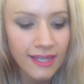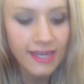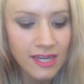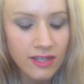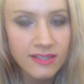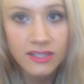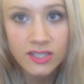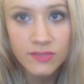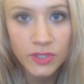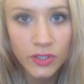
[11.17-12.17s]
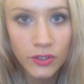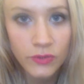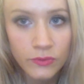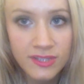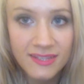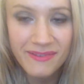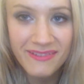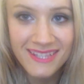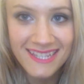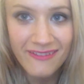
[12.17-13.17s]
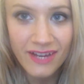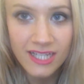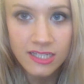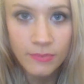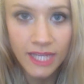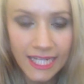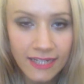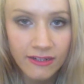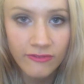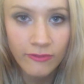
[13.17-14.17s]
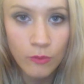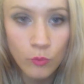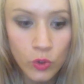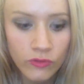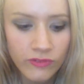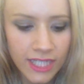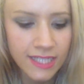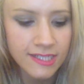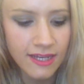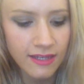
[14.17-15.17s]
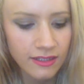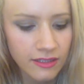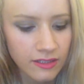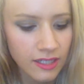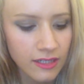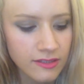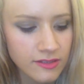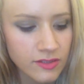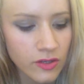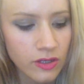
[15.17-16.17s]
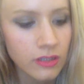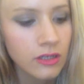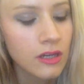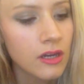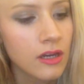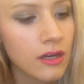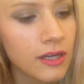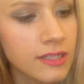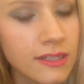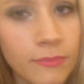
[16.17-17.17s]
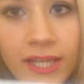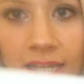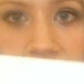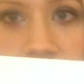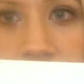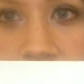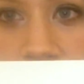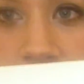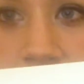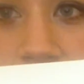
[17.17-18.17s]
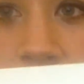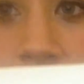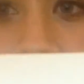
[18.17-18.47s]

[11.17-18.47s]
Okay guys, so I just want to go through some of the stuff I ended up getting from World Vegan Day. Okay, so I ended up getting this